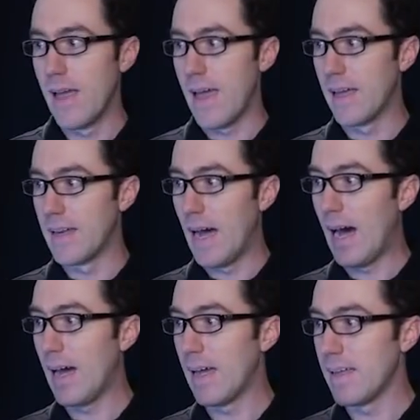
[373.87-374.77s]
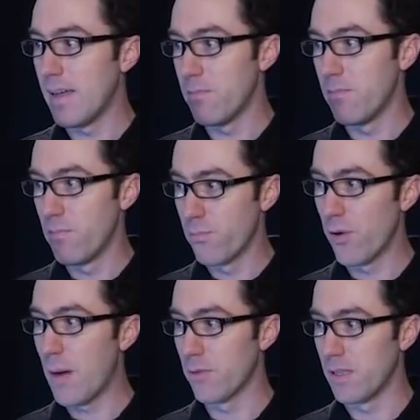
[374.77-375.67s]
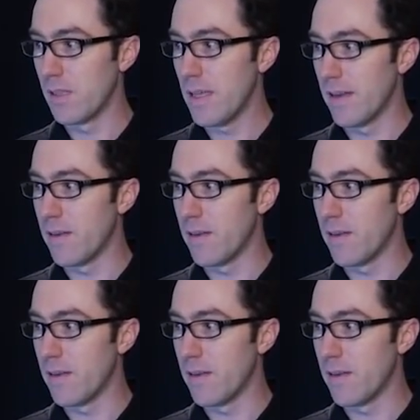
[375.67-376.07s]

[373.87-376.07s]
and I am properly lit.